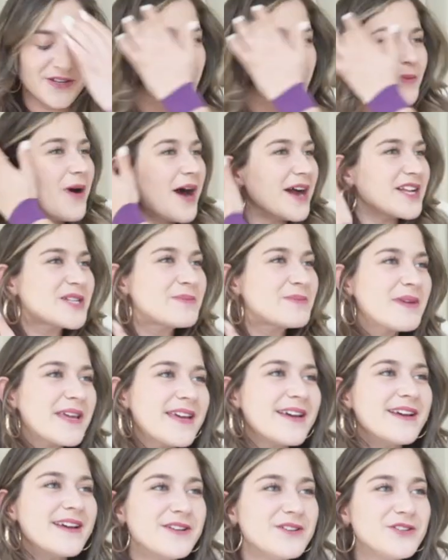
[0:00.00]
are gonna watch
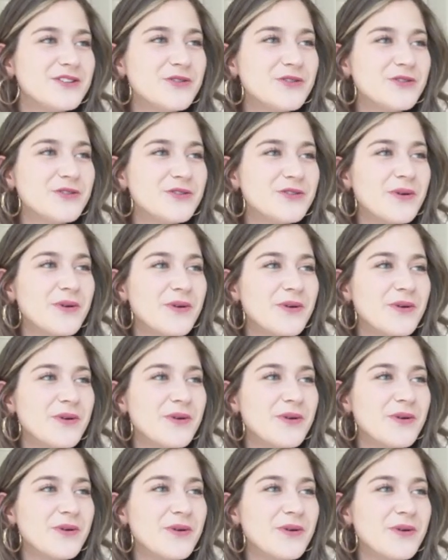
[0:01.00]
me do a vlog
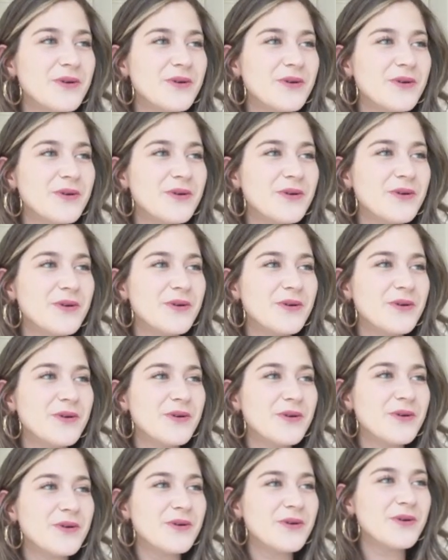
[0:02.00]
clip
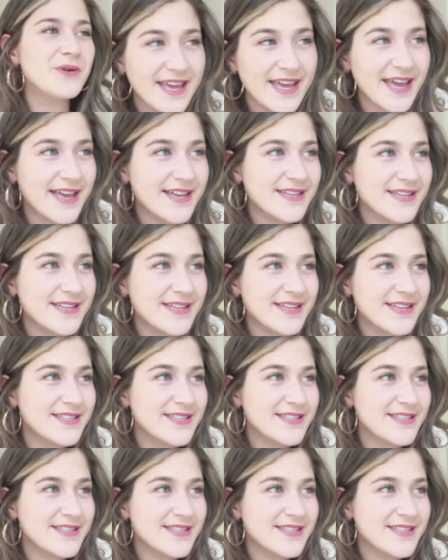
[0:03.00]
live, I guess.
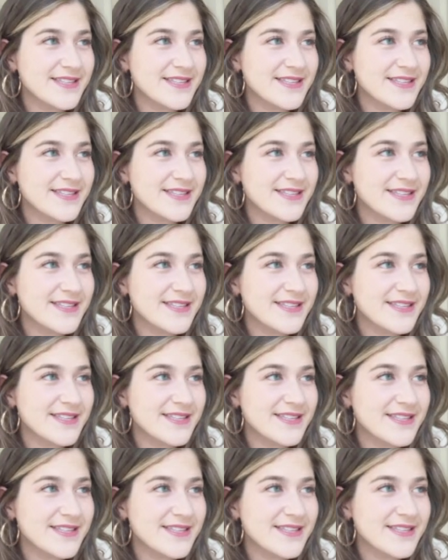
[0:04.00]
Okay, right now I'm
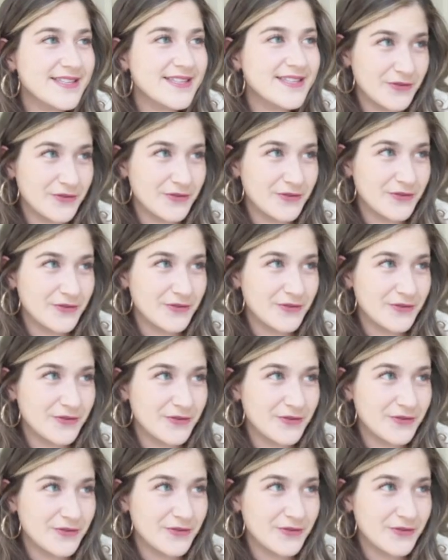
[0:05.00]
going to
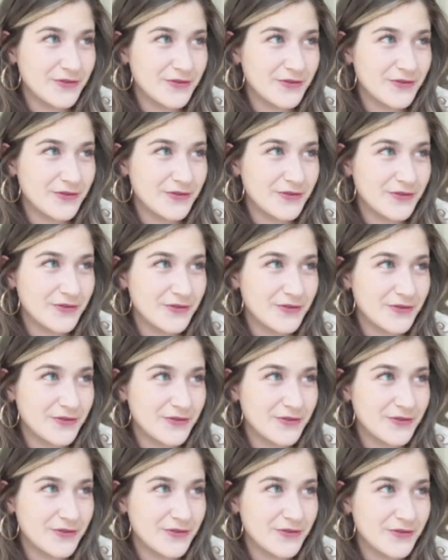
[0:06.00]
Twitter.
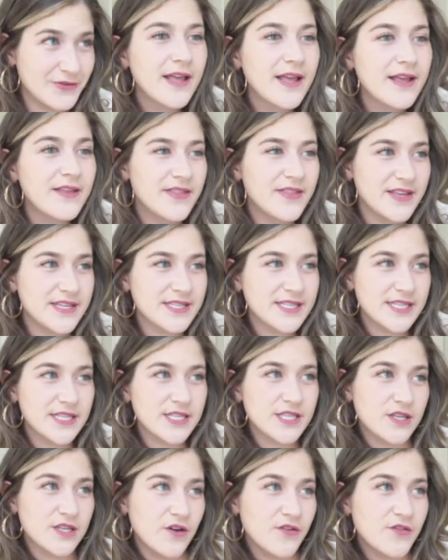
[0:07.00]
This
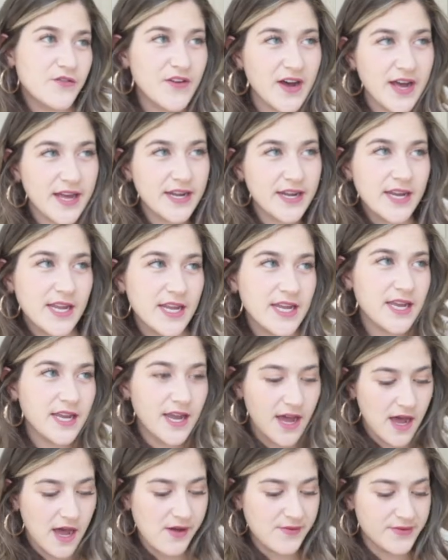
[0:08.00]
is so
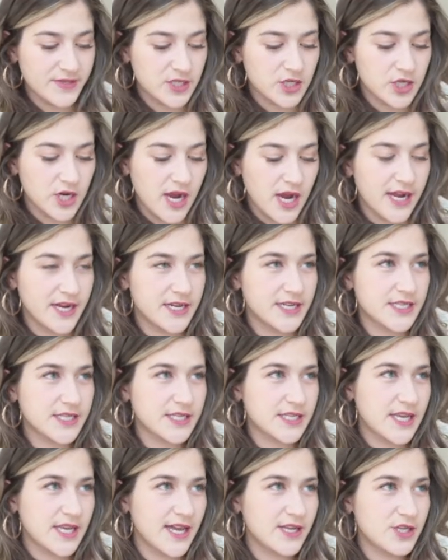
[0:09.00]
funny. I was trying to
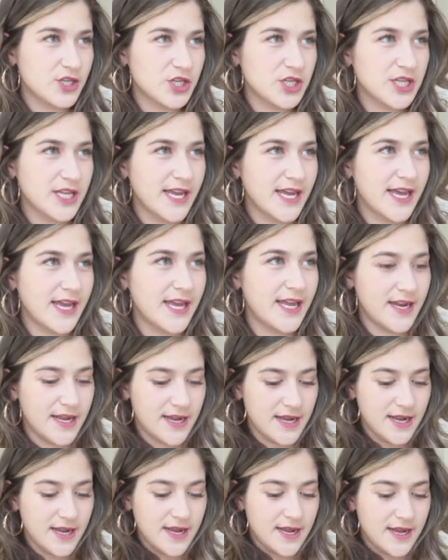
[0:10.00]
schedule it.
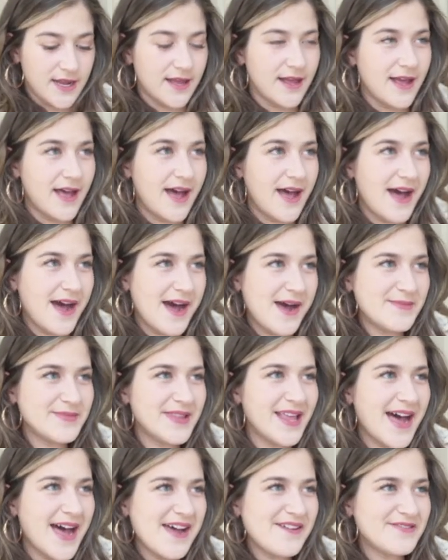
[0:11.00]
I'm
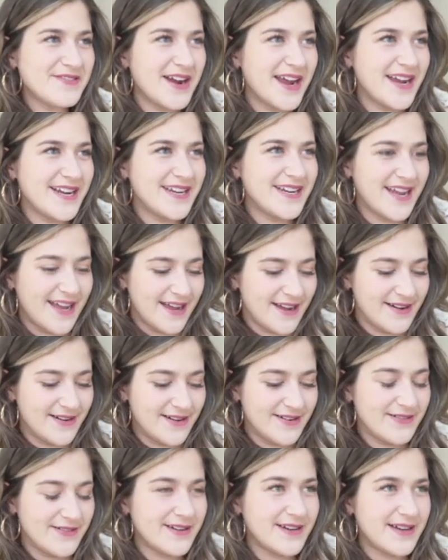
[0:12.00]
live right
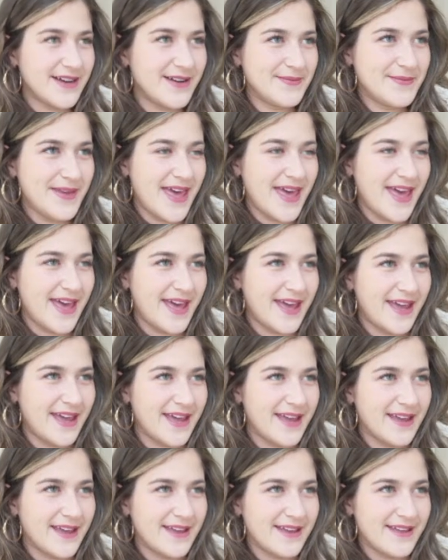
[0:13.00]
now. Come
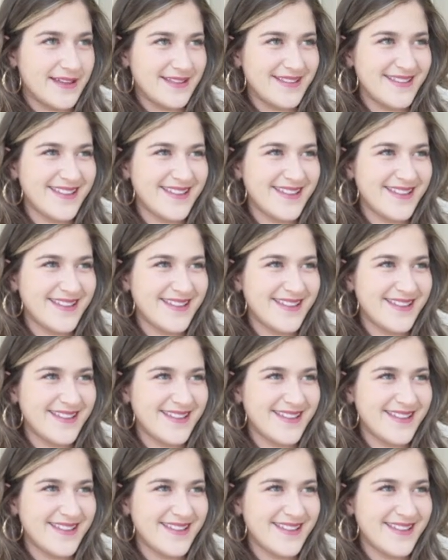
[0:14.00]
hang.